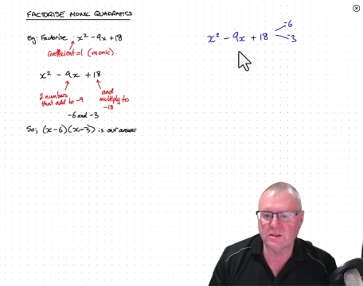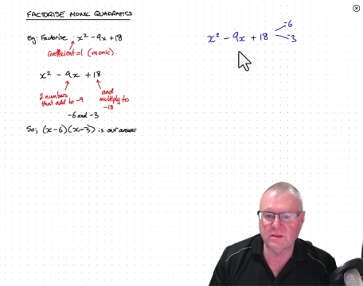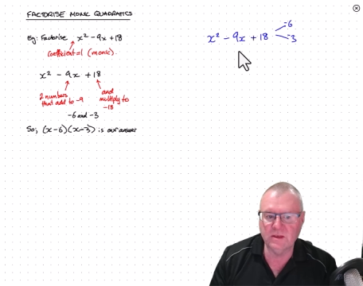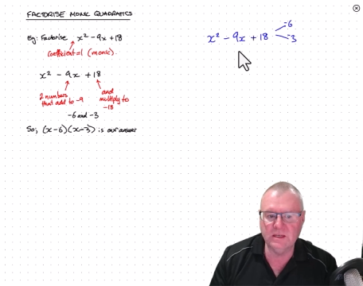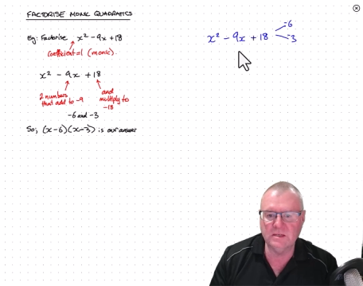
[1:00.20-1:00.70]
So
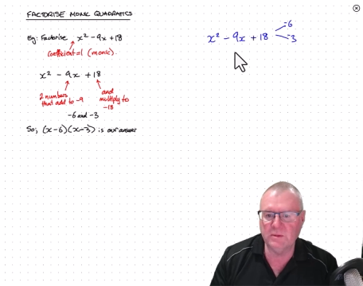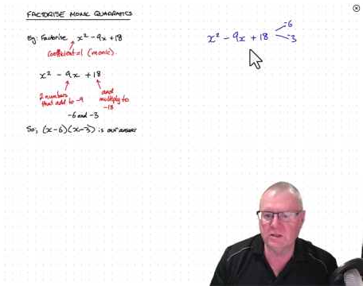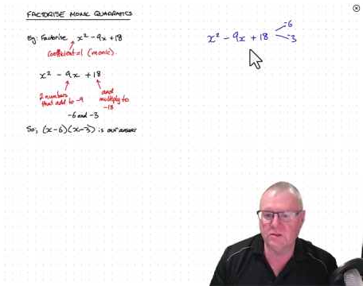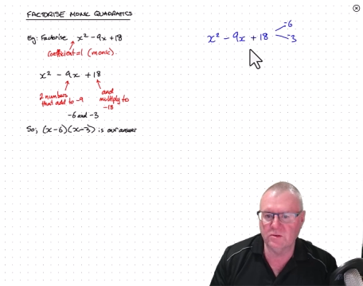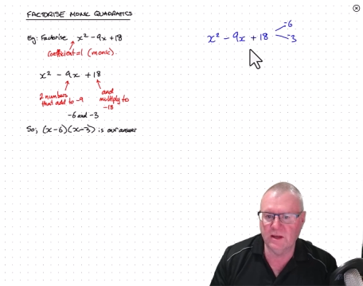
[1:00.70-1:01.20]
these are my
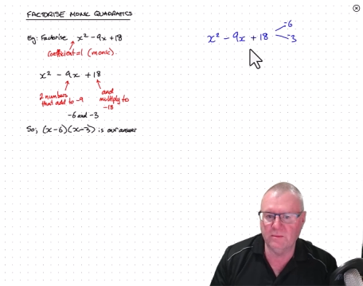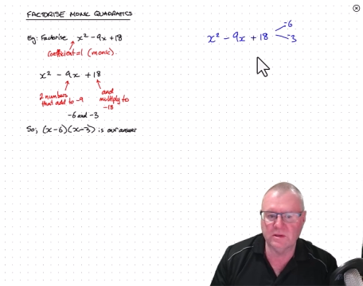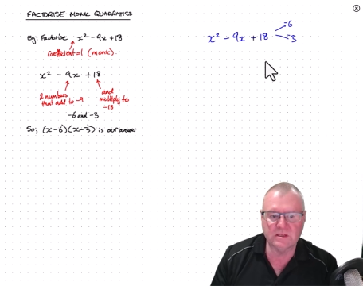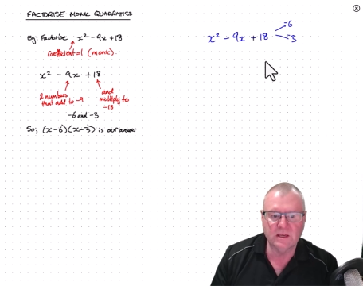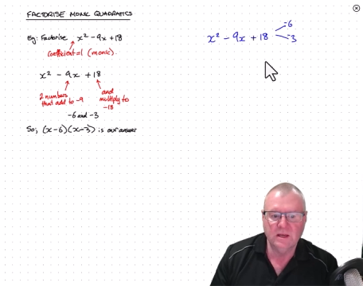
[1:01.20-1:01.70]
two
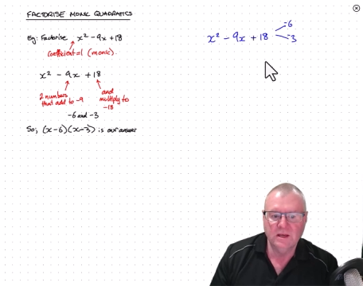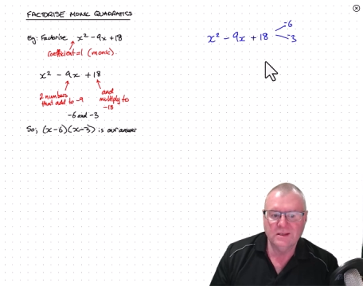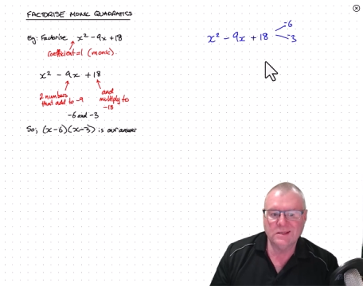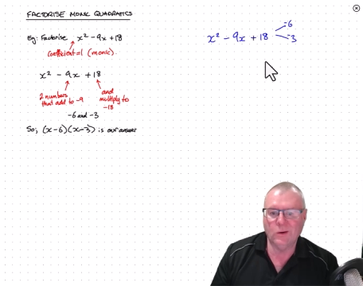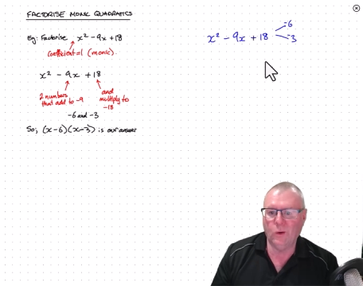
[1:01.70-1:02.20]
numbers.
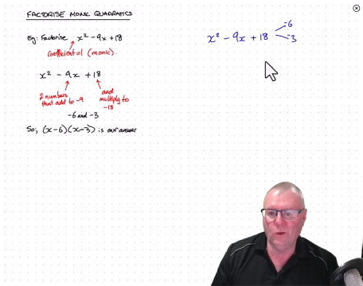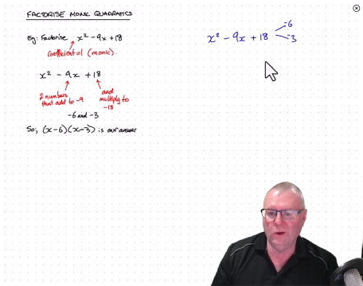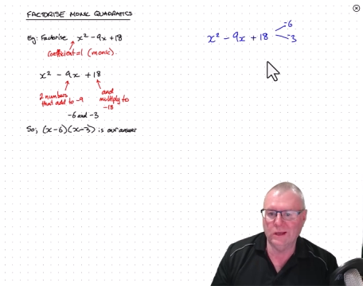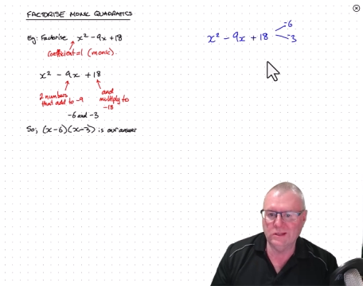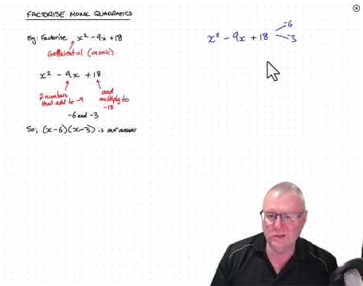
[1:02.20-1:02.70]
So
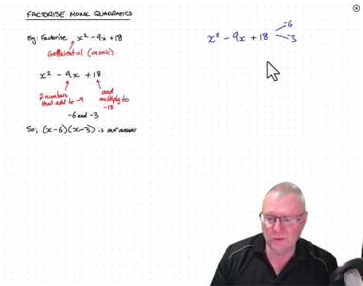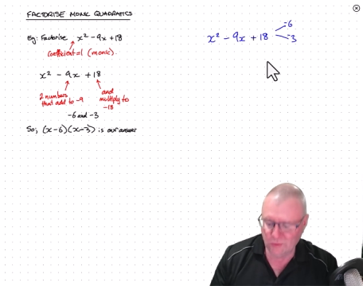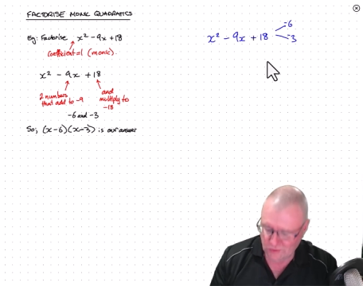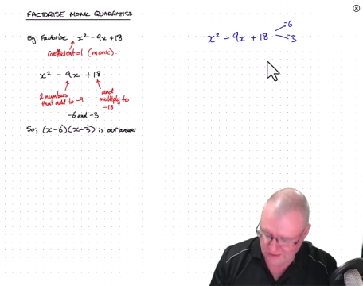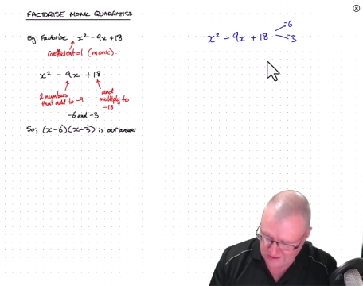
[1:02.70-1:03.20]
all I
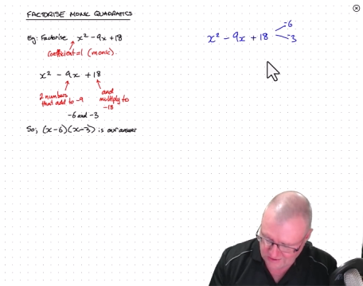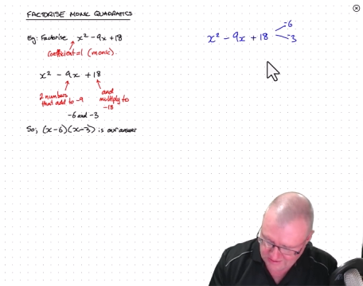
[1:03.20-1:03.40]
do is I